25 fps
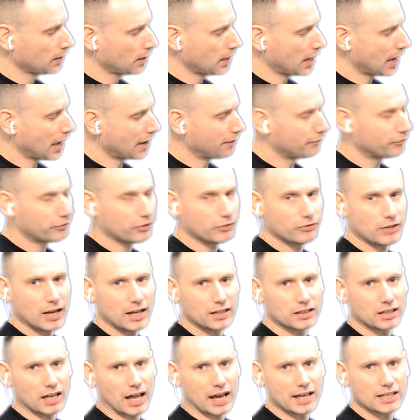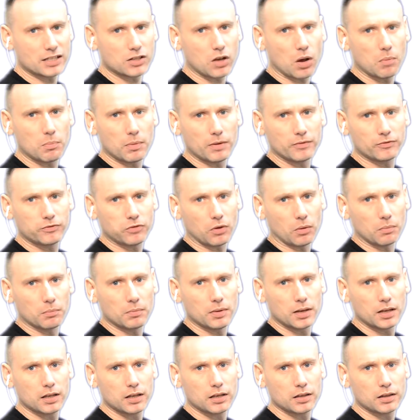infrared light coming from
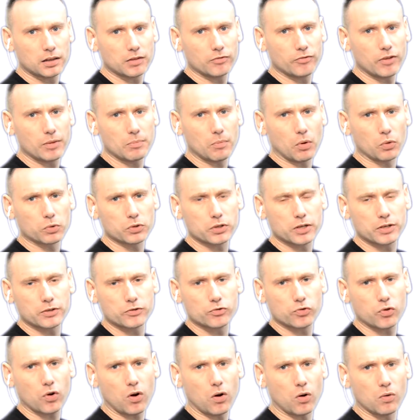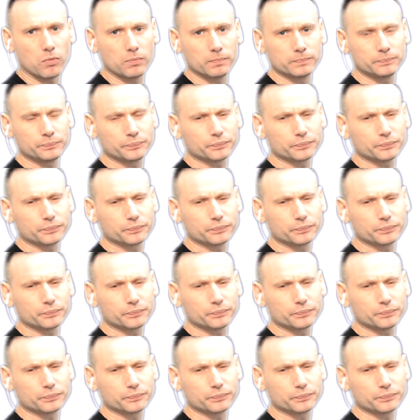the remote control.